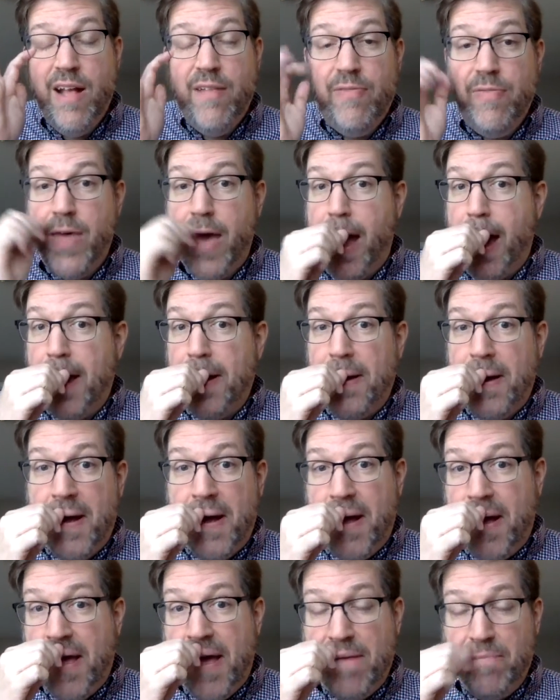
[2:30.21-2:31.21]
that
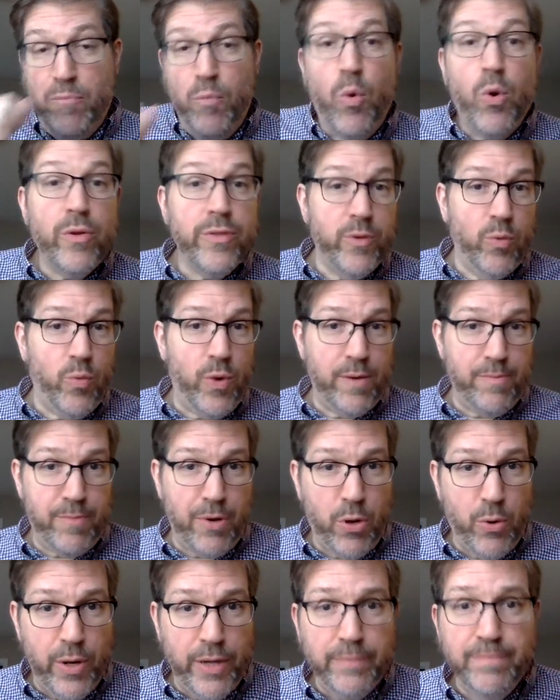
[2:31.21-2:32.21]
have more than one
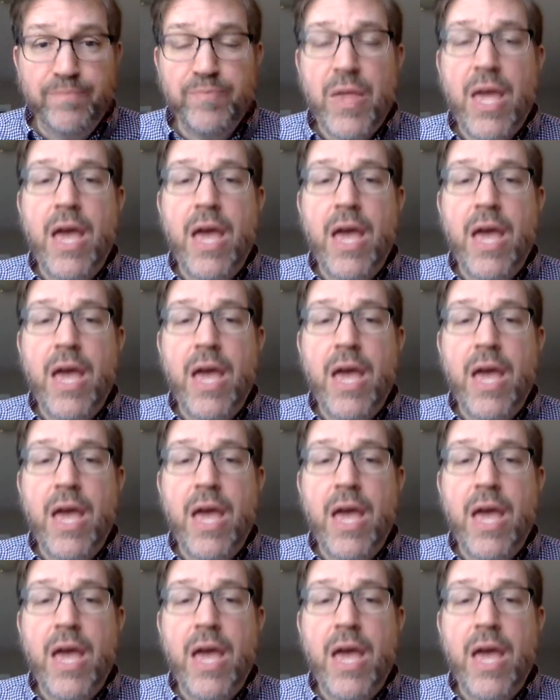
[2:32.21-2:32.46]
poet,